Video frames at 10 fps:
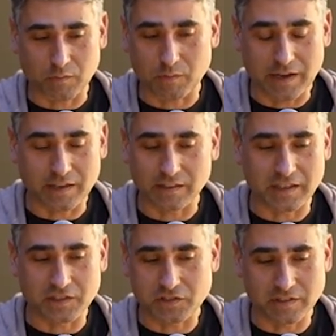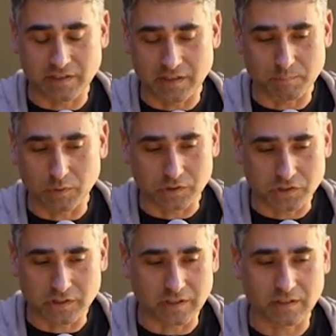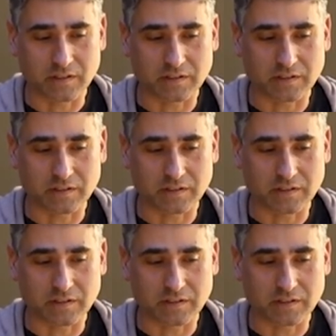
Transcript: regulation and bullshit